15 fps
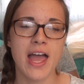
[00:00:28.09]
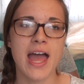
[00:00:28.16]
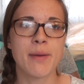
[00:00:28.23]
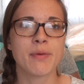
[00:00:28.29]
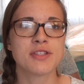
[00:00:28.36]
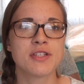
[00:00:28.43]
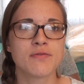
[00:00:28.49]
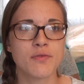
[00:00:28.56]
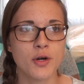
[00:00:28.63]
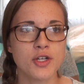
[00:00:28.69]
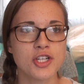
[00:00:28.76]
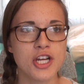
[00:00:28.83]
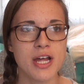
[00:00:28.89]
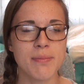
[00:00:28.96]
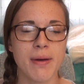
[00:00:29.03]
and what's
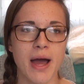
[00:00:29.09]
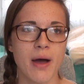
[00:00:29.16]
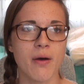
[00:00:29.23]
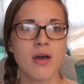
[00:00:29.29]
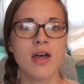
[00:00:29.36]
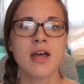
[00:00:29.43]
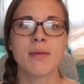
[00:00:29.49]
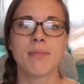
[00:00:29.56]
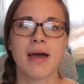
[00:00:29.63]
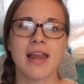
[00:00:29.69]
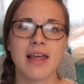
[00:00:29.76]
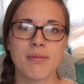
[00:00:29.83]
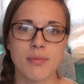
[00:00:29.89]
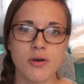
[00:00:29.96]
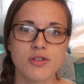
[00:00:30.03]
unfortunate about my
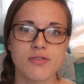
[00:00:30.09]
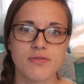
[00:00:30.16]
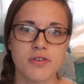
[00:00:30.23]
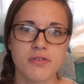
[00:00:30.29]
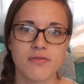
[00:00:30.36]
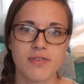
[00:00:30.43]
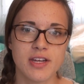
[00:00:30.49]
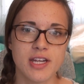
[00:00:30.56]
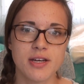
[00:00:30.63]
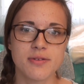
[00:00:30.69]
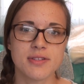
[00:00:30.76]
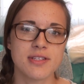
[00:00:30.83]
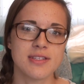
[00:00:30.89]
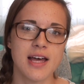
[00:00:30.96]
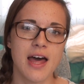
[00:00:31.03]
like most viewed
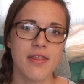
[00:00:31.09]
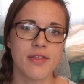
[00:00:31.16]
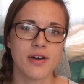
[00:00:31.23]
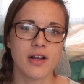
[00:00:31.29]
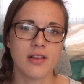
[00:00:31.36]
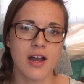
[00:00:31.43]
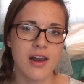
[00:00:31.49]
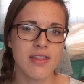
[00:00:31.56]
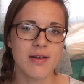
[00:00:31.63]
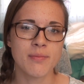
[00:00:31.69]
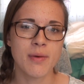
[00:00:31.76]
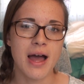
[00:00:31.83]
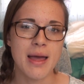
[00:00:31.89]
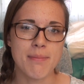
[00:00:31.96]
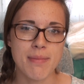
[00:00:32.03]
videos is that there are a lot of
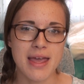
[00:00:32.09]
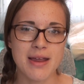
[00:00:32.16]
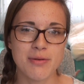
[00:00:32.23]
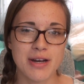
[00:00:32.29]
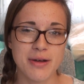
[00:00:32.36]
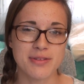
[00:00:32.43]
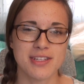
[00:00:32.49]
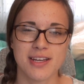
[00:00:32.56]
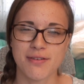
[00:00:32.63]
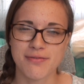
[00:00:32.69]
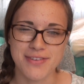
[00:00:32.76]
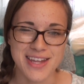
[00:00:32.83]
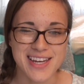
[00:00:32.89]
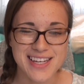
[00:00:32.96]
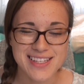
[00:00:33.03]
them I made when I was like a
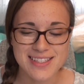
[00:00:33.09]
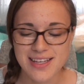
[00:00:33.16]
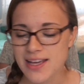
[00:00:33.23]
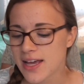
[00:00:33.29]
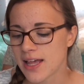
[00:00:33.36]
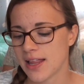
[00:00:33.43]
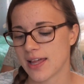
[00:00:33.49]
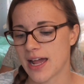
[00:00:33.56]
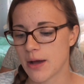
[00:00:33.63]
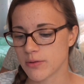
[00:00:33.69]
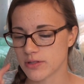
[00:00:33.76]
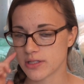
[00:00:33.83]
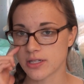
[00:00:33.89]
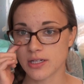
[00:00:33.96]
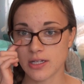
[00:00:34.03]
fetus. Like I
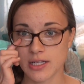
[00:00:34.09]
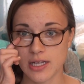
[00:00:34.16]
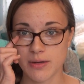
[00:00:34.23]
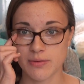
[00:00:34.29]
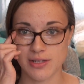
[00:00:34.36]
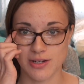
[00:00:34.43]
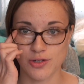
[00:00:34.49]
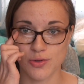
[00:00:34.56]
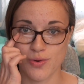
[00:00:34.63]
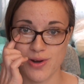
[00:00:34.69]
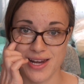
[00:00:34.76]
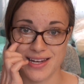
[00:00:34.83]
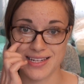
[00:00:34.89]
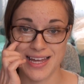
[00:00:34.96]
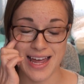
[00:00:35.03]
was literally, it was like
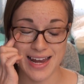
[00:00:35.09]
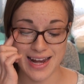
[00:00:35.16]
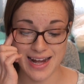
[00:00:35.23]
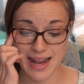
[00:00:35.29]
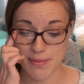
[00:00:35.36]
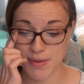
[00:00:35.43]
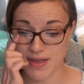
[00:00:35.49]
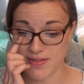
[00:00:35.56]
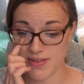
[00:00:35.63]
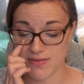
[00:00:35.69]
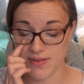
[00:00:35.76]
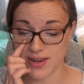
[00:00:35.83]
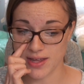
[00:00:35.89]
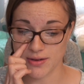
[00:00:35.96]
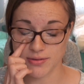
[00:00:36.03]
2010 and I made these
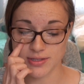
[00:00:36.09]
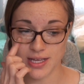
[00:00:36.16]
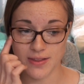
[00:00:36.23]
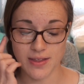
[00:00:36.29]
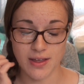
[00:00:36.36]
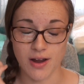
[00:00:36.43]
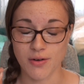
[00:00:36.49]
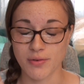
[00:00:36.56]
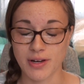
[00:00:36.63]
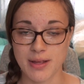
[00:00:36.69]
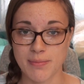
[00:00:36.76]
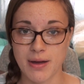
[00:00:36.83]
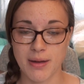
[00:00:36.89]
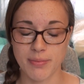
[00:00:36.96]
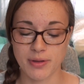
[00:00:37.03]
videos and they got really
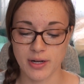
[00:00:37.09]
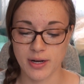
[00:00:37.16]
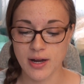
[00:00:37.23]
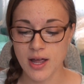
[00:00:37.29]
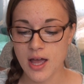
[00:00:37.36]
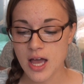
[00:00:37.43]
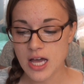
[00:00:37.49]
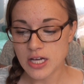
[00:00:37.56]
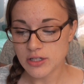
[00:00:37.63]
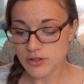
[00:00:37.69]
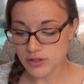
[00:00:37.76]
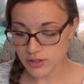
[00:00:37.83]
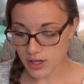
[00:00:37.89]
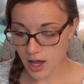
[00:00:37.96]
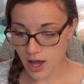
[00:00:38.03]
popular.
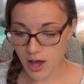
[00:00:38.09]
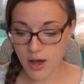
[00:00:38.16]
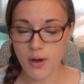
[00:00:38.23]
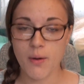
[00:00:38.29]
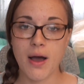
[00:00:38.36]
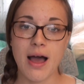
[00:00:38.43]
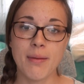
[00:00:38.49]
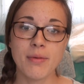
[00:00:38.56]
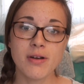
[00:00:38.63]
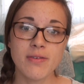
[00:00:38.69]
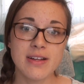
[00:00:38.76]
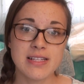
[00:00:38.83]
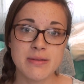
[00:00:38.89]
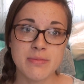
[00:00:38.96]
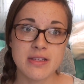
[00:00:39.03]
So I'm going to
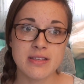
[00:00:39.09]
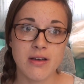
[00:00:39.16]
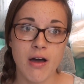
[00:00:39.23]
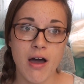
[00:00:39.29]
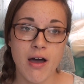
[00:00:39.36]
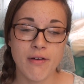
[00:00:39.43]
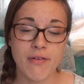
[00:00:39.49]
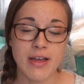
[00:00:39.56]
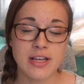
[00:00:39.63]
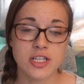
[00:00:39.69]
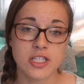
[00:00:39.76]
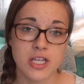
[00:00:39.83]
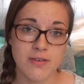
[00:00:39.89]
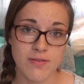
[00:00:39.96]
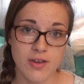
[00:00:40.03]
read some of these off and
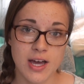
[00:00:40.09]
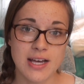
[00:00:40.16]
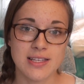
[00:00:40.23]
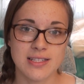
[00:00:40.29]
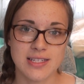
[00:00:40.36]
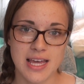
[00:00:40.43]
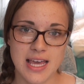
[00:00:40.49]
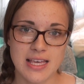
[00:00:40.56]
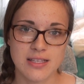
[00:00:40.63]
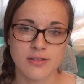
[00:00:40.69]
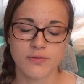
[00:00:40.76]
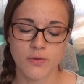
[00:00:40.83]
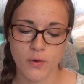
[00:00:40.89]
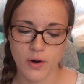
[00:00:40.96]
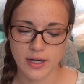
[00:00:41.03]
just give you guys a
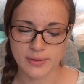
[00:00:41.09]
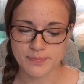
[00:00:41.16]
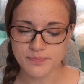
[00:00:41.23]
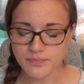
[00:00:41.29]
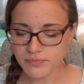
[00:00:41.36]
taste for